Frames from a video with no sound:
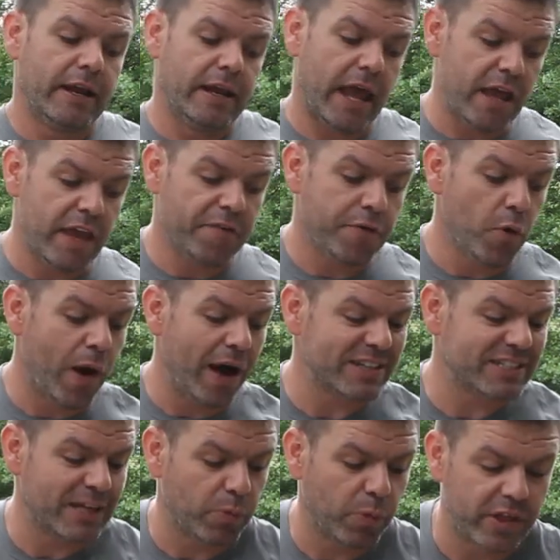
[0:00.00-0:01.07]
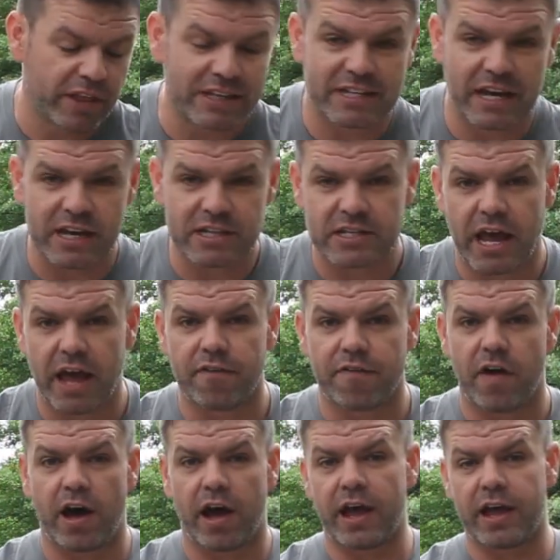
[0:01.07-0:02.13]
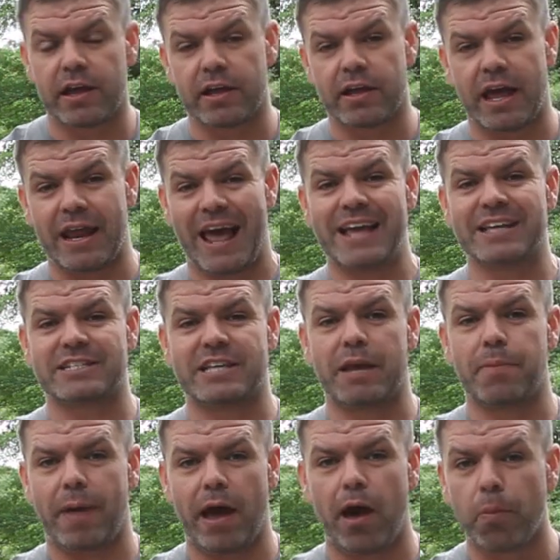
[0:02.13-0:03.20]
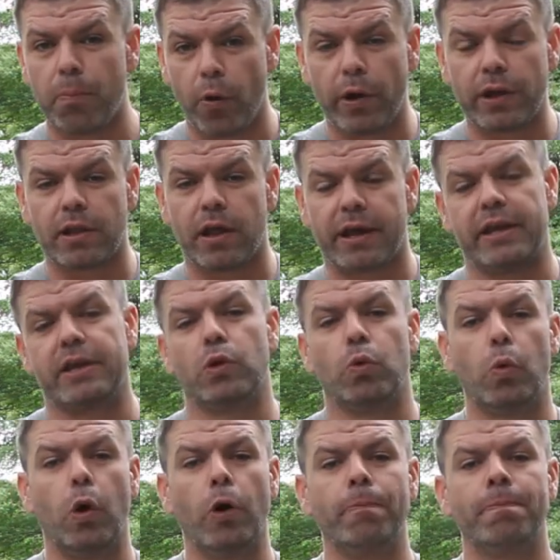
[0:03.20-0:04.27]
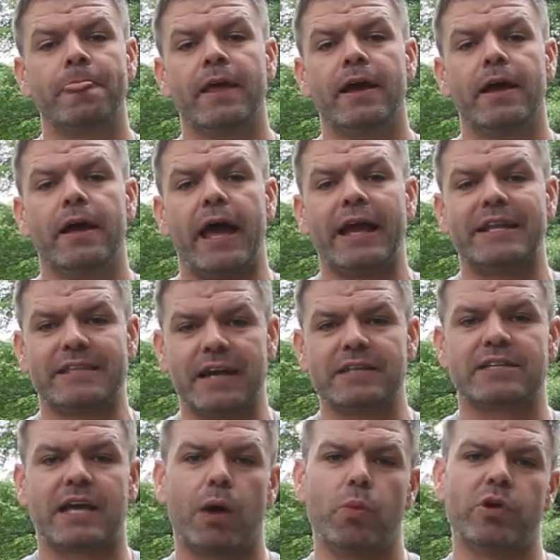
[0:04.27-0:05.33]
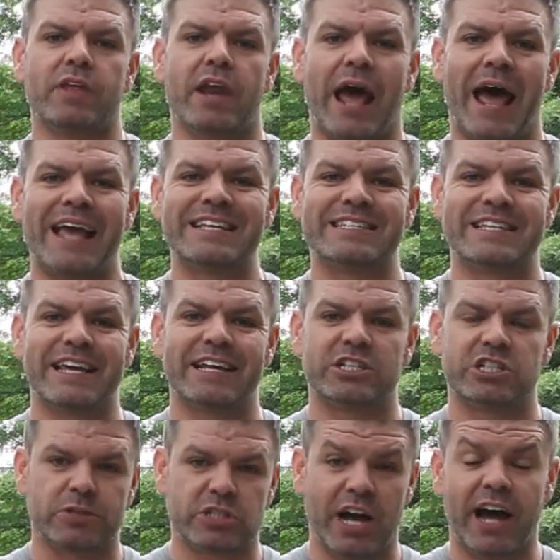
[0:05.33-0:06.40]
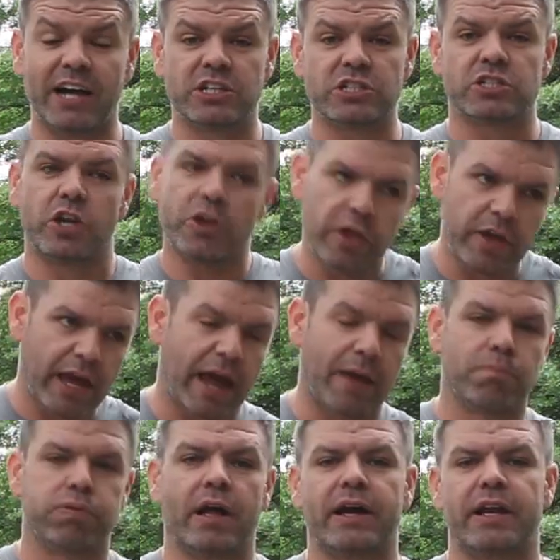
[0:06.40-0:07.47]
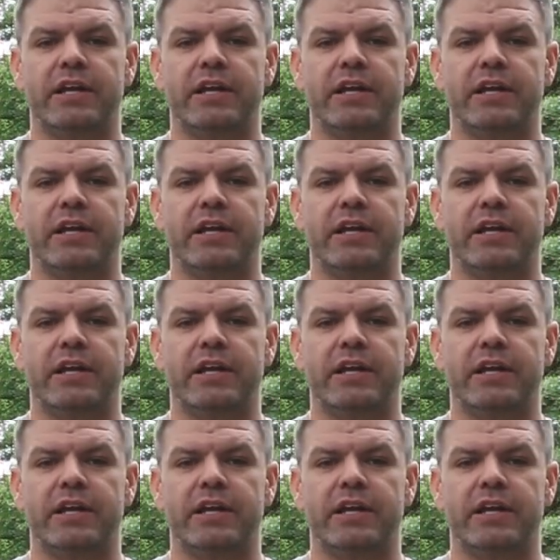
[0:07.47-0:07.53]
Now, if you are somewhere that does have an AC power point, like in your wall, it does come with an AC charger, so you can plug it